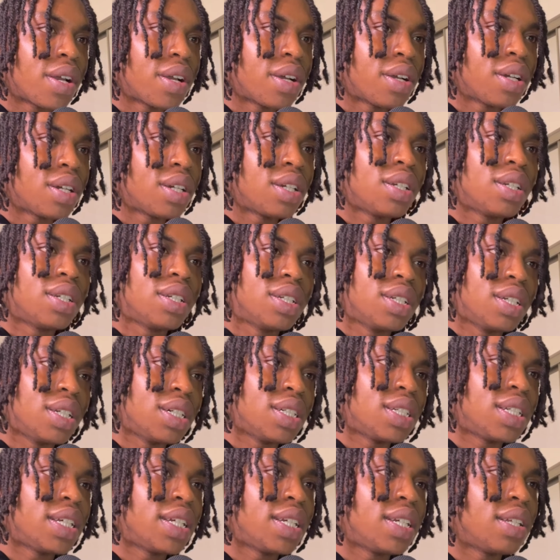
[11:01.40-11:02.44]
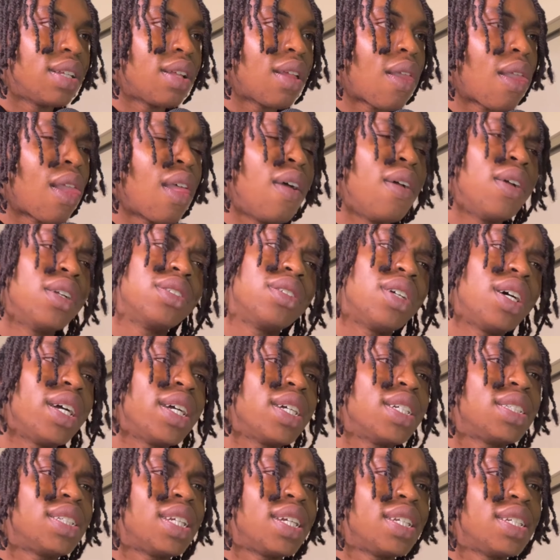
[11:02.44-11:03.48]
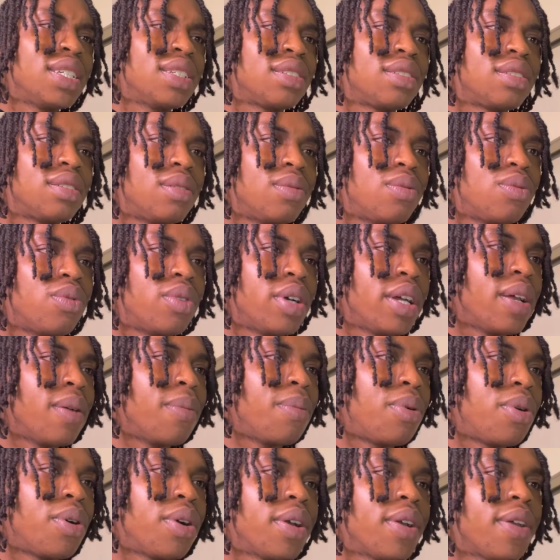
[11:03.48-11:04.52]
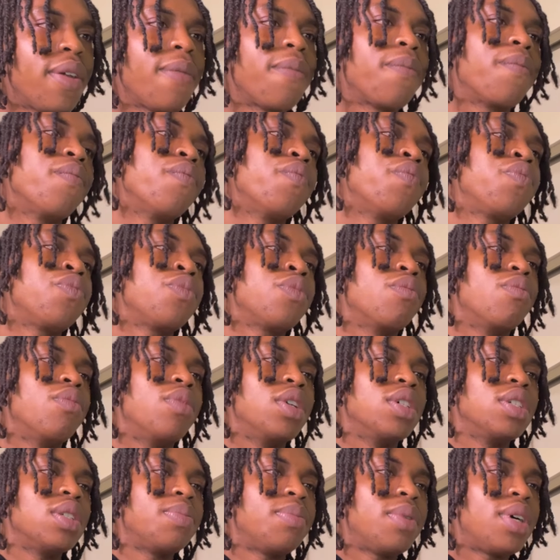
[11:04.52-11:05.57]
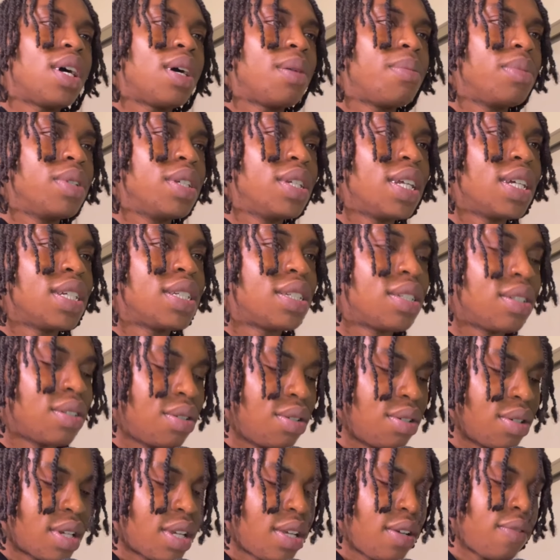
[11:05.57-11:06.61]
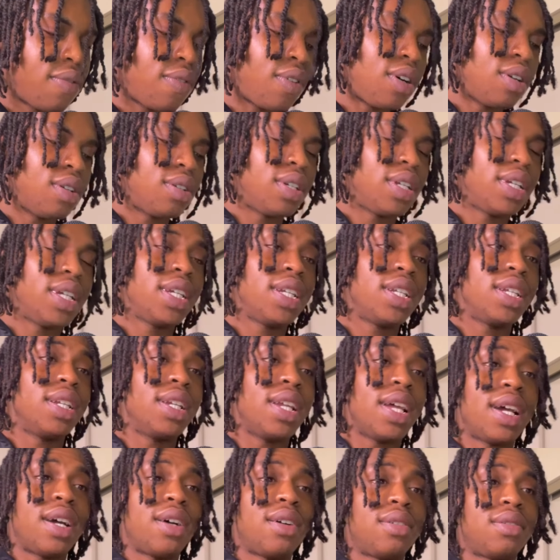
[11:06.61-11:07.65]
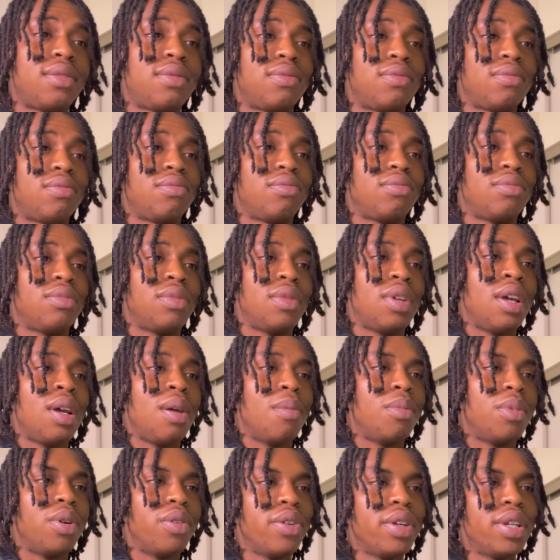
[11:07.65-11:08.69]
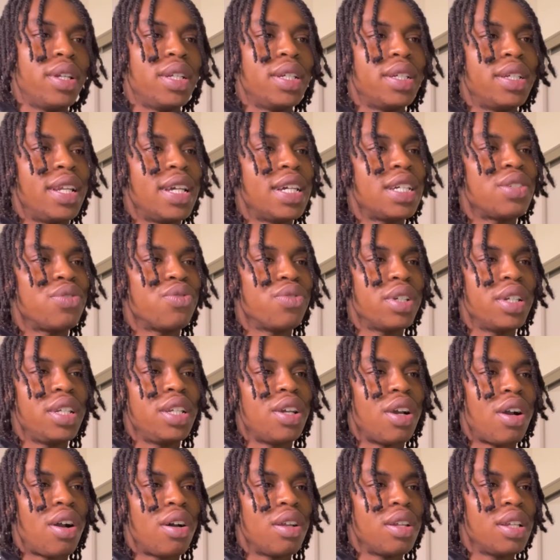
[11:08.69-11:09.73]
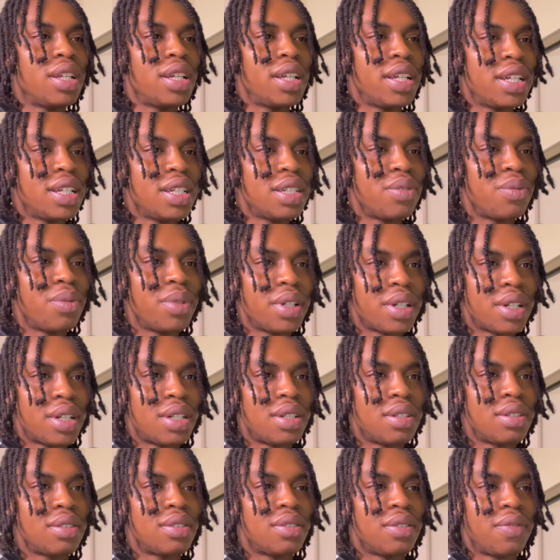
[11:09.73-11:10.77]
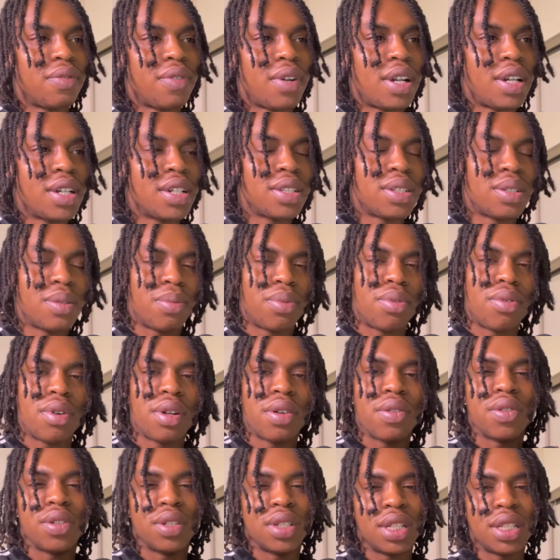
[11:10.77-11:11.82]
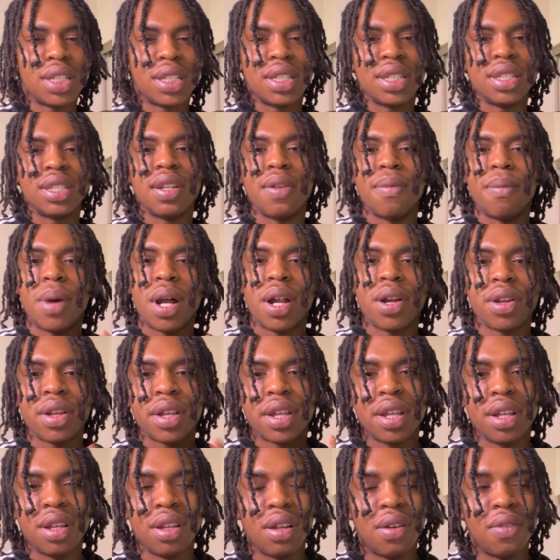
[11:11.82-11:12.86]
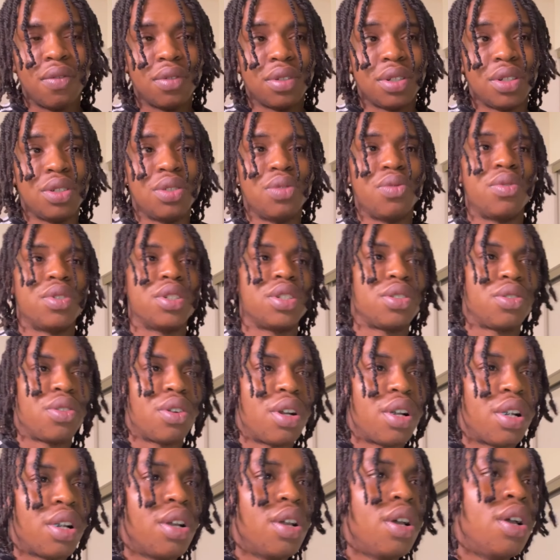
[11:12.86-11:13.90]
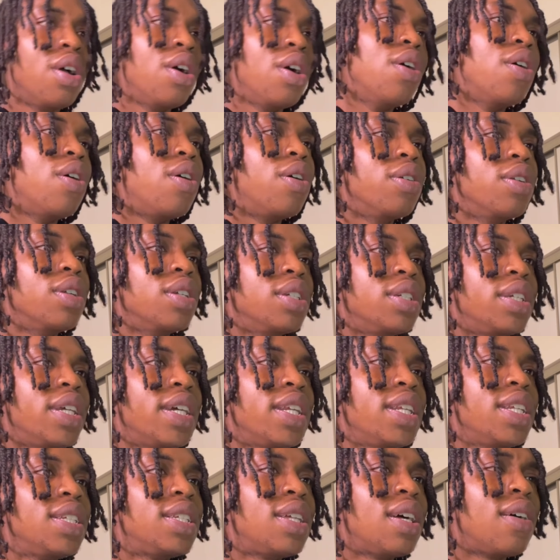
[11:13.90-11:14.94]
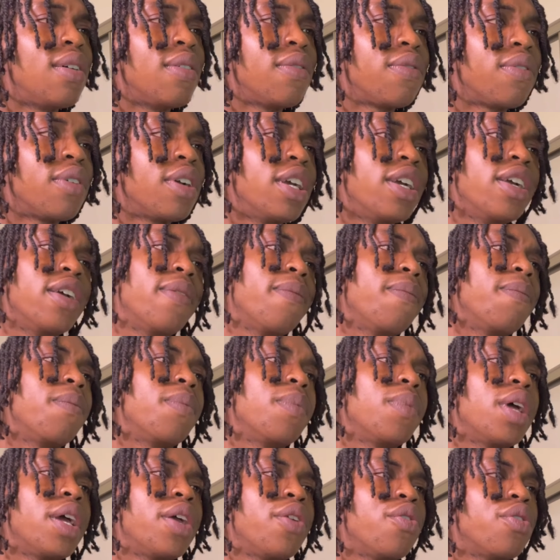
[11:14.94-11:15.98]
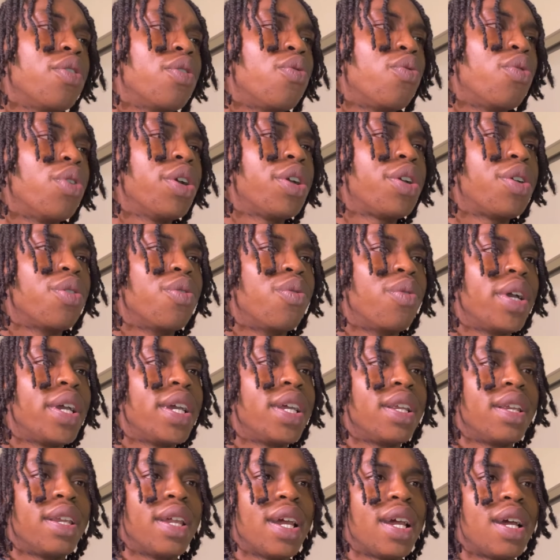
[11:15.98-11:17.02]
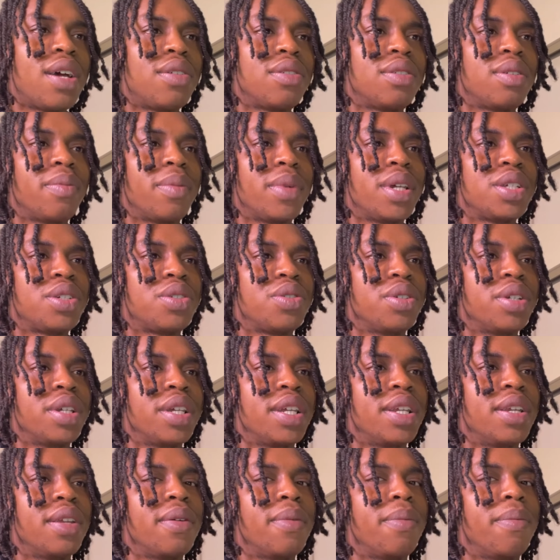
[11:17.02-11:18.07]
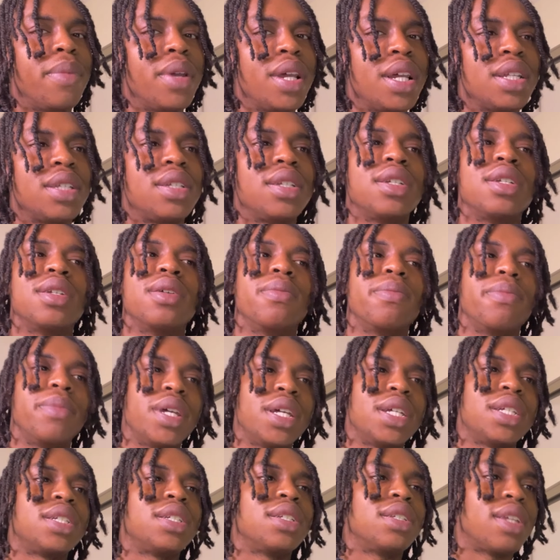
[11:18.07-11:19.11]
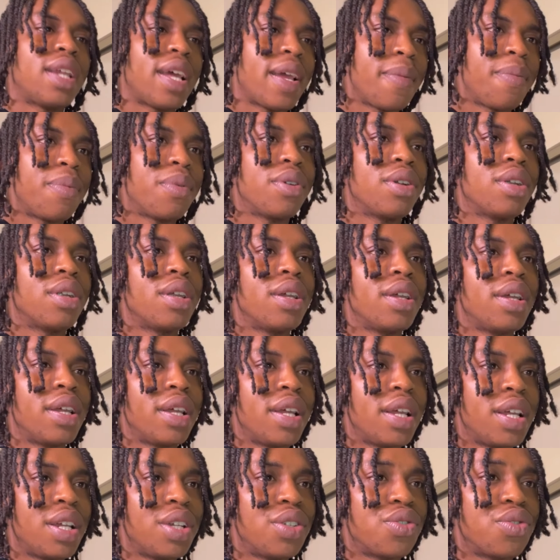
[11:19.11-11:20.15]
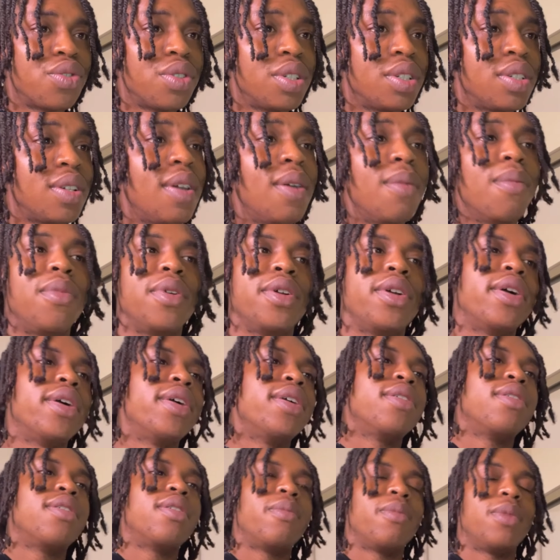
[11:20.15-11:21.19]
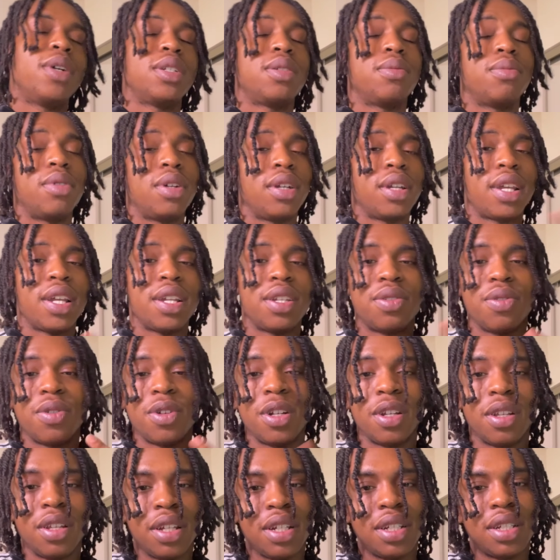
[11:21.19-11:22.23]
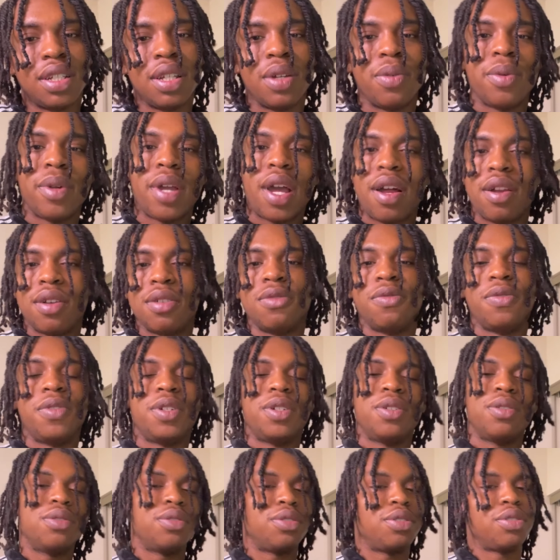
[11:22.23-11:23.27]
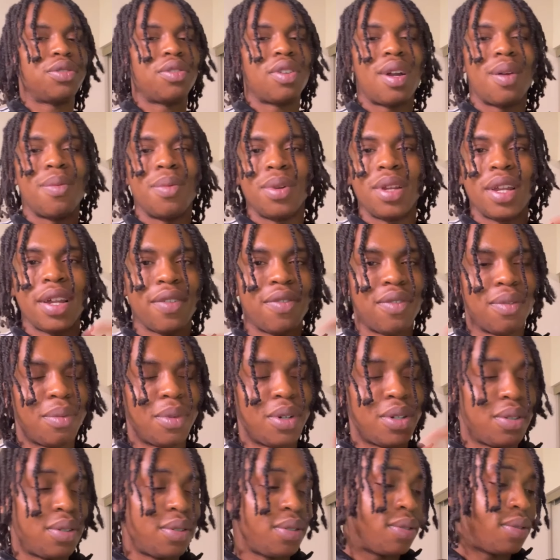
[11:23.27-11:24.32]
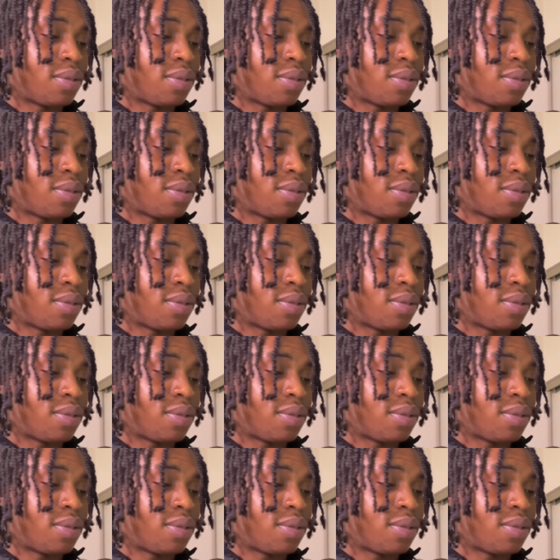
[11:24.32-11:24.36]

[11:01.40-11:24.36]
here and it does hit it. So I guess that is somewhat important. But I believe that shit gonna keep falling and hit it down. But really, that's really all it is when it comes to finding support resistance at minor key levels. You want to start on a daily time frame. You're gonna work your way down to make sure you get the best and the best sniper entries. But you already know, make sure you case you the latest, and we out this video. Subscribe and like for more.